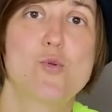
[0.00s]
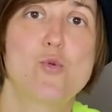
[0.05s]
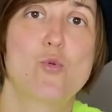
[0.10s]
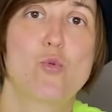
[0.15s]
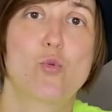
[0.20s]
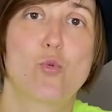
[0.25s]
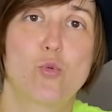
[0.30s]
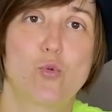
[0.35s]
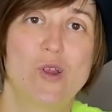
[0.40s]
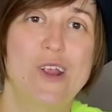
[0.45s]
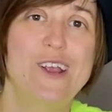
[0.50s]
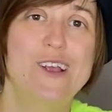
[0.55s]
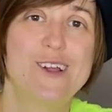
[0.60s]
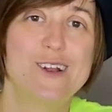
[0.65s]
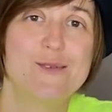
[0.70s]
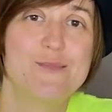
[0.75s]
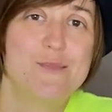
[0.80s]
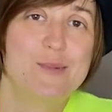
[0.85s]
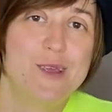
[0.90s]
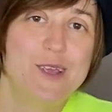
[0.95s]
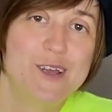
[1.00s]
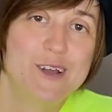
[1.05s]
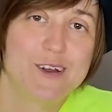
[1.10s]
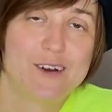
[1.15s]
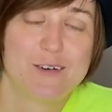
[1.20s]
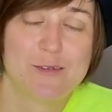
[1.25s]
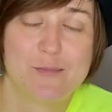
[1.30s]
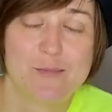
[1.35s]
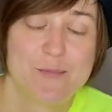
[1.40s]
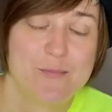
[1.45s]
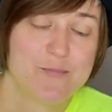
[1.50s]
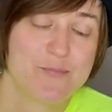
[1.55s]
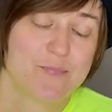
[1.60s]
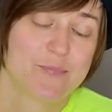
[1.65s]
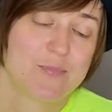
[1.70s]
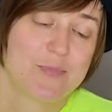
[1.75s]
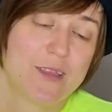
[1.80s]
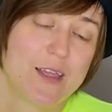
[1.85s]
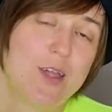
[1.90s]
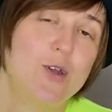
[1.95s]
real beer.
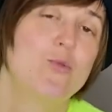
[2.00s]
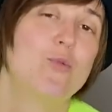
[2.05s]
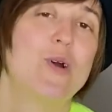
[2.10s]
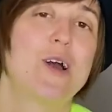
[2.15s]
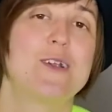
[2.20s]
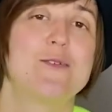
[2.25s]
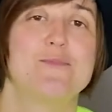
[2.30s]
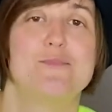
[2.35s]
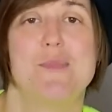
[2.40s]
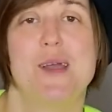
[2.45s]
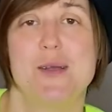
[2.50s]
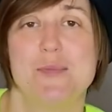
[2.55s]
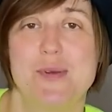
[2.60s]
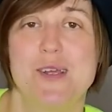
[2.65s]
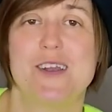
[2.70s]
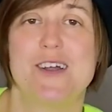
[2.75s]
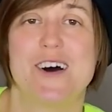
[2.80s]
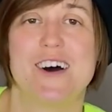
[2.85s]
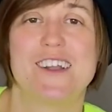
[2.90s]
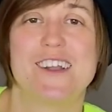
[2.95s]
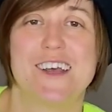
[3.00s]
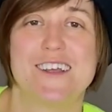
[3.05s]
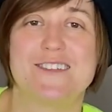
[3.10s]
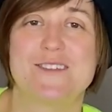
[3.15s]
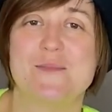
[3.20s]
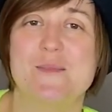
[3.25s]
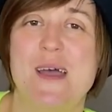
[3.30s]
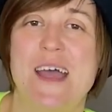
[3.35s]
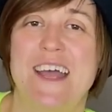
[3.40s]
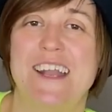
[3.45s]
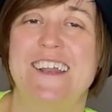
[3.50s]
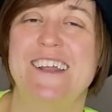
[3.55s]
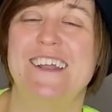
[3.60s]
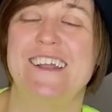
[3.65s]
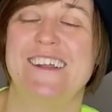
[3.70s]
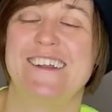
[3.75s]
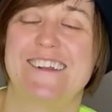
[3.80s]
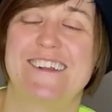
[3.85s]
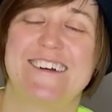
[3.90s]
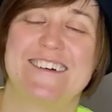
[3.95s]
Well, maybe not as
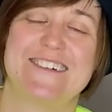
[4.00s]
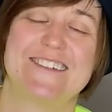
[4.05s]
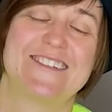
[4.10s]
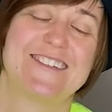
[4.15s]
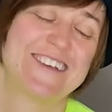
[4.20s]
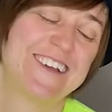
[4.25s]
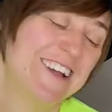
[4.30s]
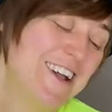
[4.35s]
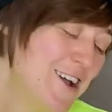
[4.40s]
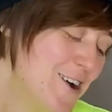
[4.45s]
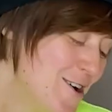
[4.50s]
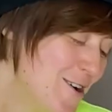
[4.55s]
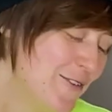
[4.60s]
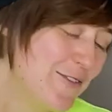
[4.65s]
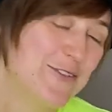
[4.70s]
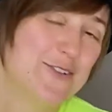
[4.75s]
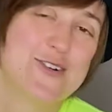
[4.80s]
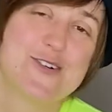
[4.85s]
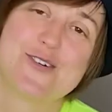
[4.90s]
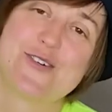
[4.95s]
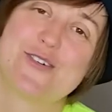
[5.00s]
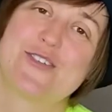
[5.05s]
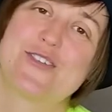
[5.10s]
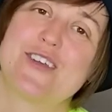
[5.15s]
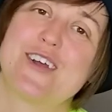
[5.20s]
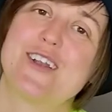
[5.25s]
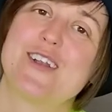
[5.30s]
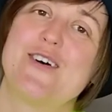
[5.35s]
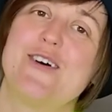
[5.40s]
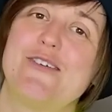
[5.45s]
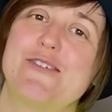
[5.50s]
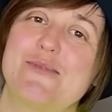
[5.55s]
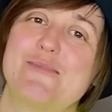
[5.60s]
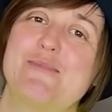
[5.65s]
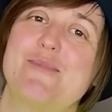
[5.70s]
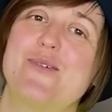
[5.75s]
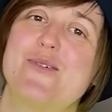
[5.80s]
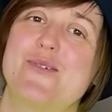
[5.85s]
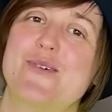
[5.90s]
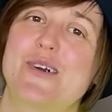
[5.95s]
many. There's, of course, a lot
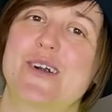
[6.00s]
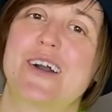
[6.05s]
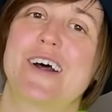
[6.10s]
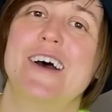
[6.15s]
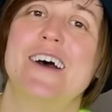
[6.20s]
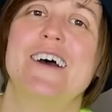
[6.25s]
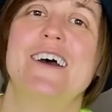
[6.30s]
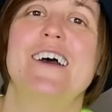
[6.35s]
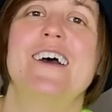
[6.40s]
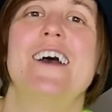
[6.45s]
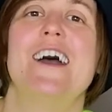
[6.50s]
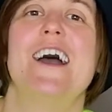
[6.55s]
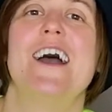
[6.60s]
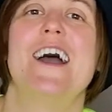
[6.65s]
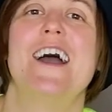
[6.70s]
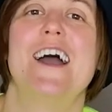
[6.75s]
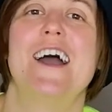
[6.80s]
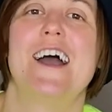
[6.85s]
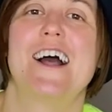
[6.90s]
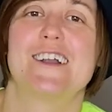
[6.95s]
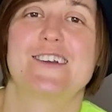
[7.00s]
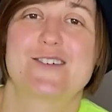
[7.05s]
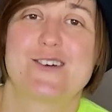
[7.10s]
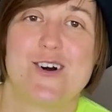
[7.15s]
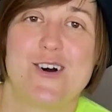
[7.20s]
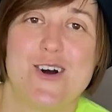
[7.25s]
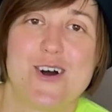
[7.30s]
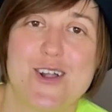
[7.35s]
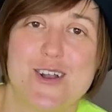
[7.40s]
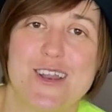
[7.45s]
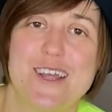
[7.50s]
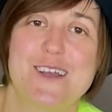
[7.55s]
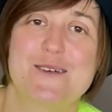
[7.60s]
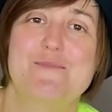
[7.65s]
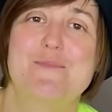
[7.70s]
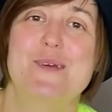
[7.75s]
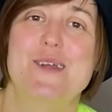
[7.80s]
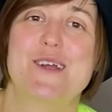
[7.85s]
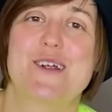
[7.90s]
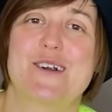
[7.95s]
more alcoholic
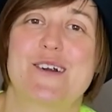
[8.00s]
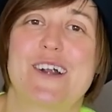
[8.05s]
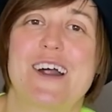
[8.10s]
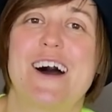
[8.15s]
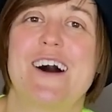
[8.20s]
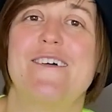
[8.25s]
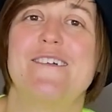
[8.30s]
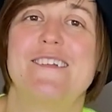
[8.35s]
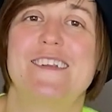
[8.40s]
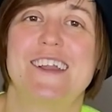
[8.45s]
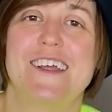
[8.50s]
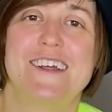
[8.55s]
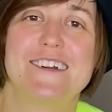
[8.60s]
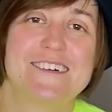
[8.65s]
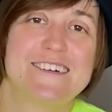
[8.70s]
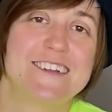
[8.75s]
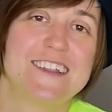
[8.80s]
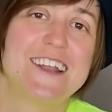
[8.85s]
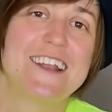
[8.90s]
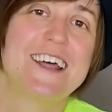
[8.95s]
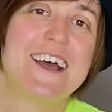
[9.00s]
beer out there than